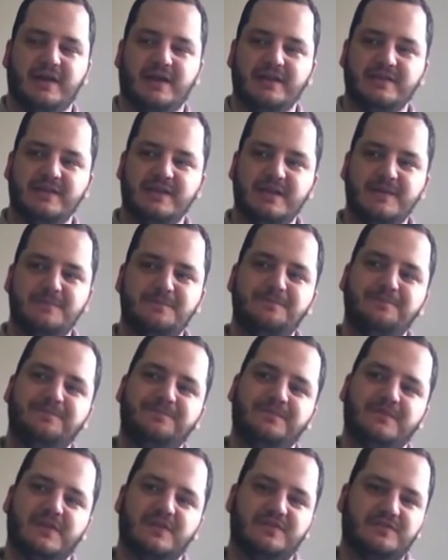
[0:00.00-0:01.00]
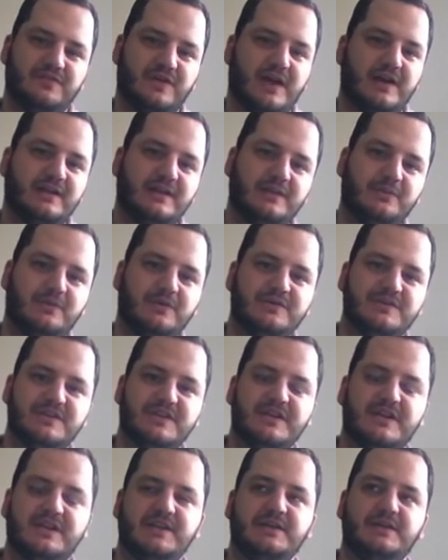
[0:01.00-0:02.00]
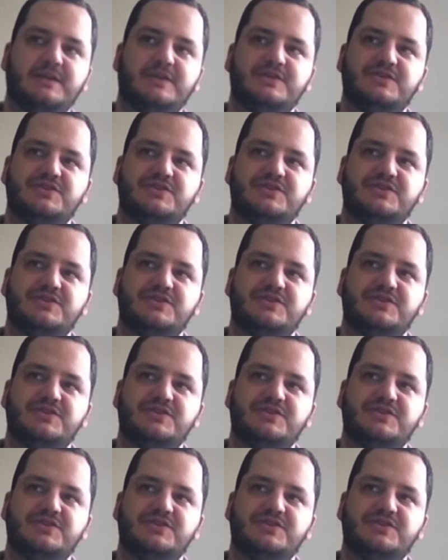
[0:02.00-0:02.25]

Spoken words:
and then finally one day